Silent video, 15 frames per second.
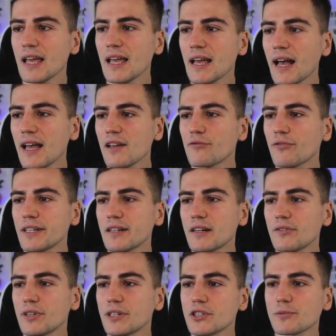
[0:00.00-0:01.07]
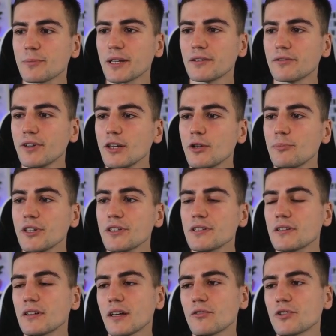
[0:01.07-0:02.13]
I have finally finished my
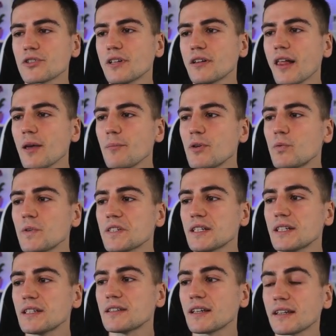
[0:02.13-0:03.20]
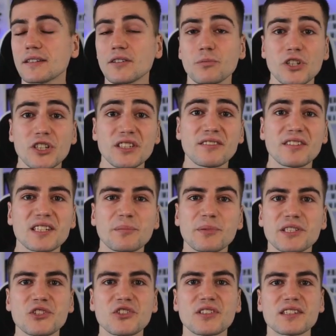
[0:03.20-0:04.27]
development, I was still happy with it, and objectively the
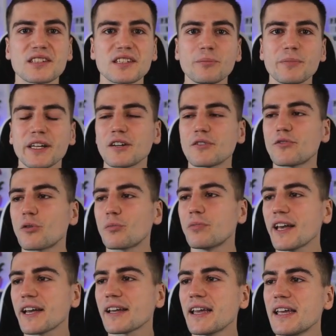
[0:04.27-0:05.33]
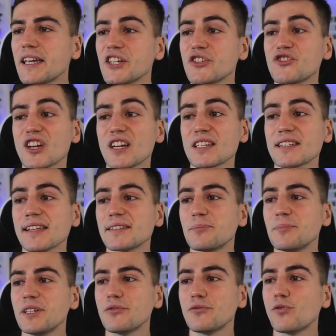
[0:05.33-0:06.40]
position is still better for black, it's just
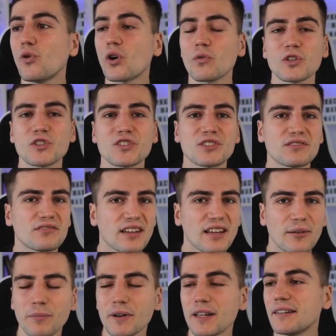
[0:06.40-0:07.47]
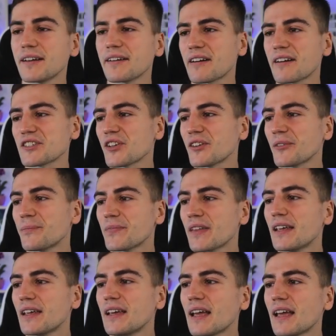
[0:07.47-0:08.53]
that b4 was completely crushing.
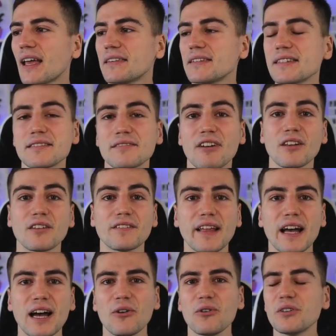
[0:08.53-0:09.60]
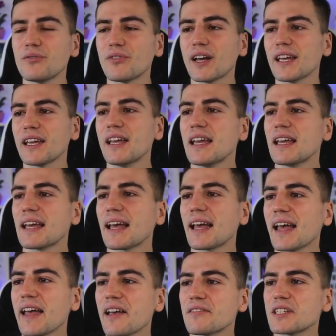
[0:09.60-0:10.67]
And well, now if I
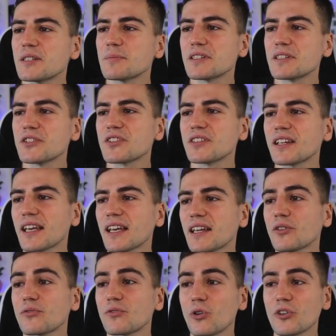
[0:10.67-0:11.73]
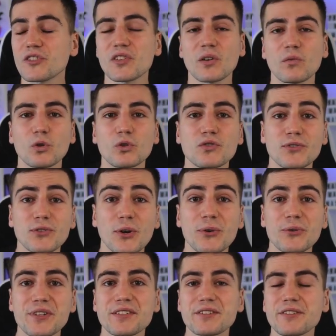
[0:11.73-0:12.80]
have this position again, of course, I would
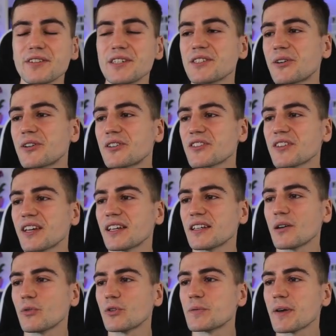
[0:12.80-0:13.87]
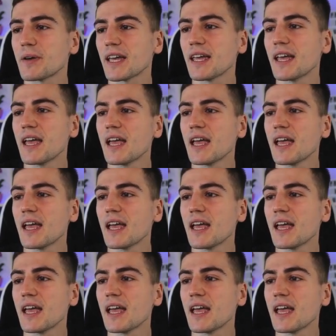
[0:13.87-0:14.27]
know this resource and I would pay